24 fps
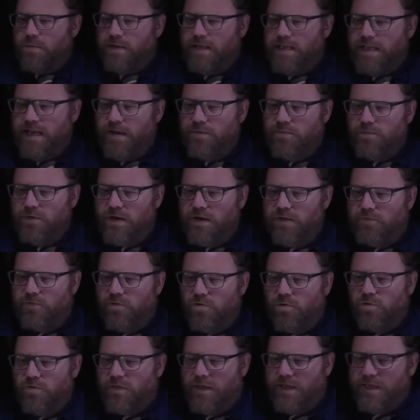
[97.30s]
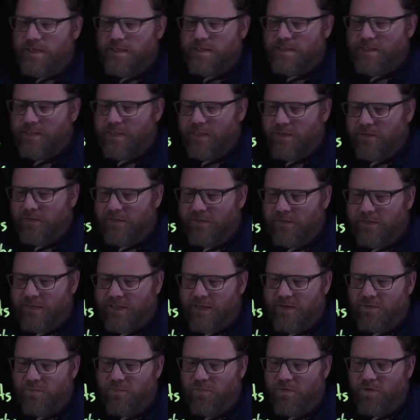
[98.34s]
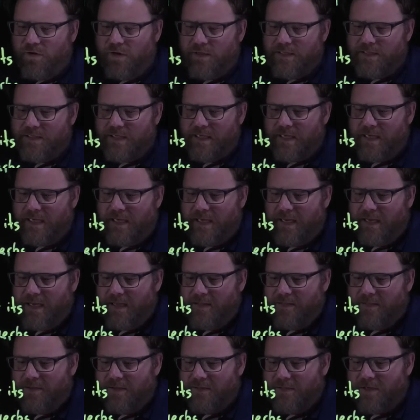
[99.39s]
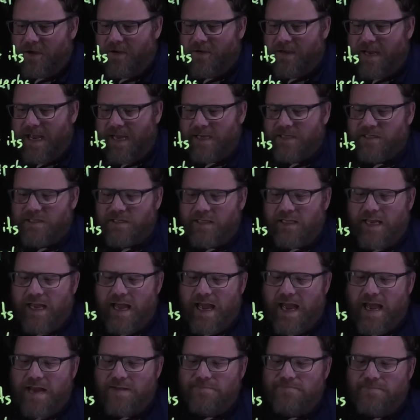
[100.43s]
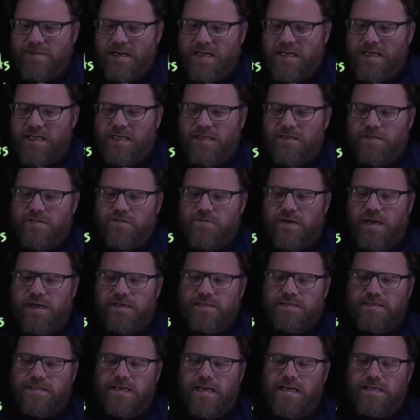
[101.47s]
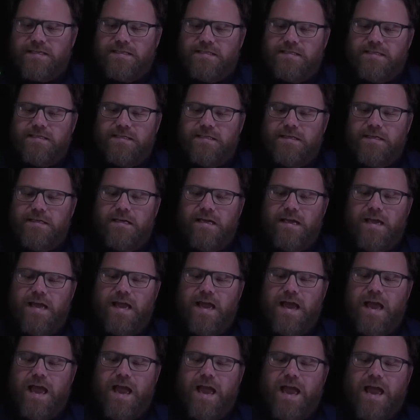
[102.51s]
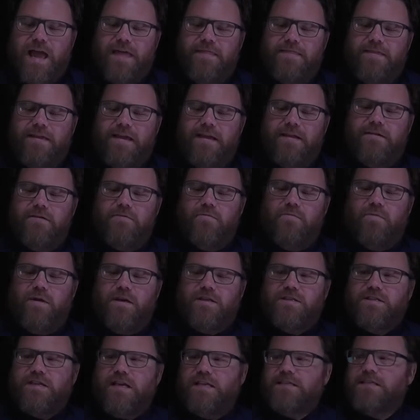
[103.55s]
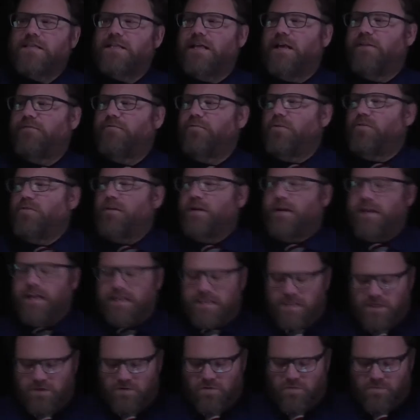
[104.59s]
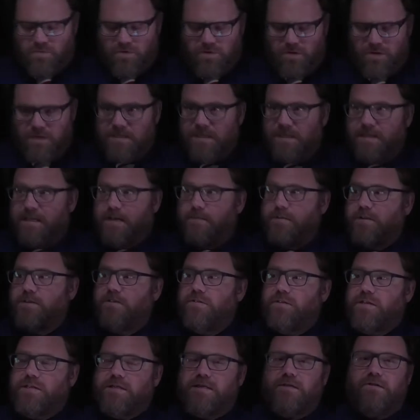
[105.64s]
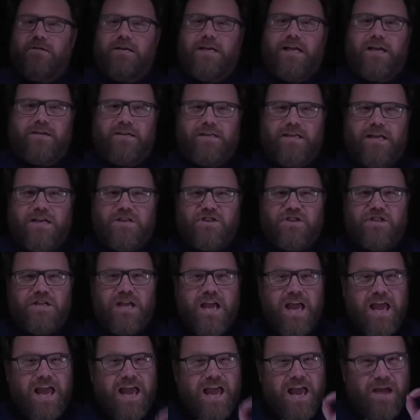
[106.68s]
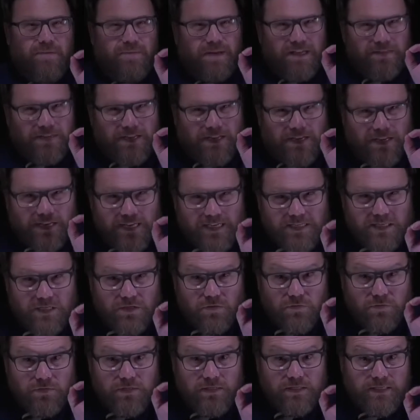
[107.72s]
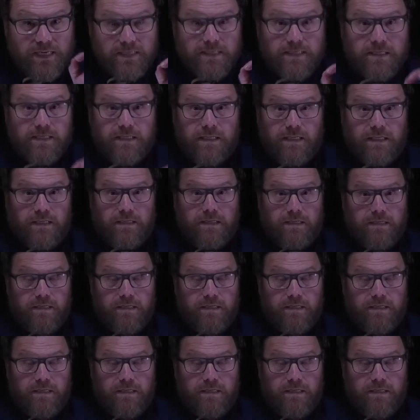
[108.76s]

we get rid of all these little words here that don't actually add meaning to our text, and then we're just left with the lexical words. Then we do this little calculation and we get the lexical density